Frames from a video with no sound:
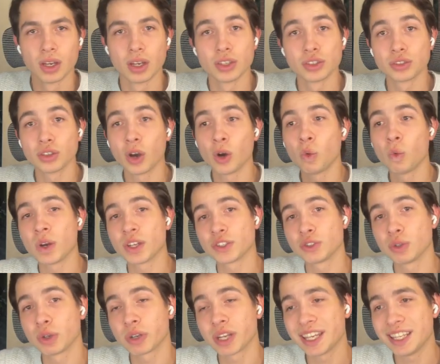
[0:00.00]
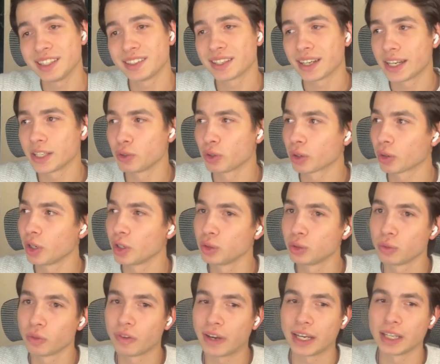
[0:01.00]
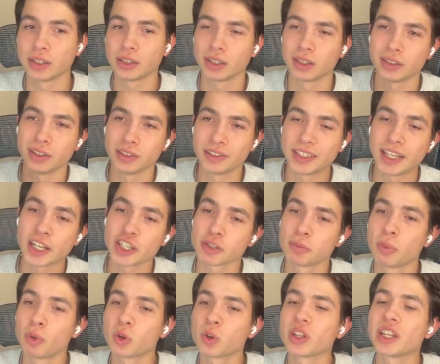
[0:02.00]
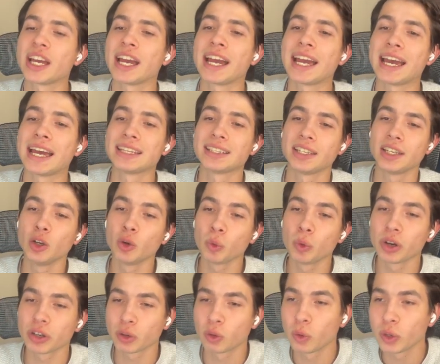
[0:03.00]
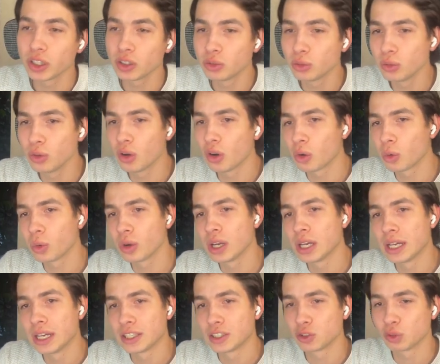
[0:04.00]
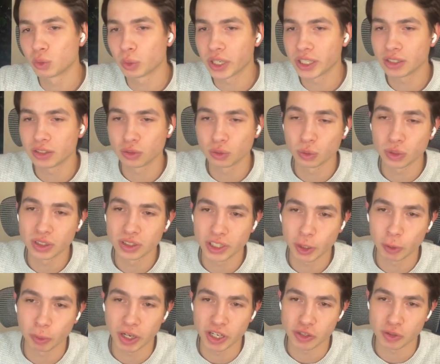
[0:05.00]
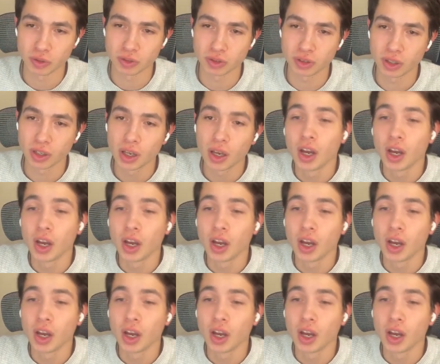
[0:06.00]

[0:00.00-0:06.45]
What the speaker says: So once you're inside, you're going to find this dashboard, and here we're going to go straight to integrations.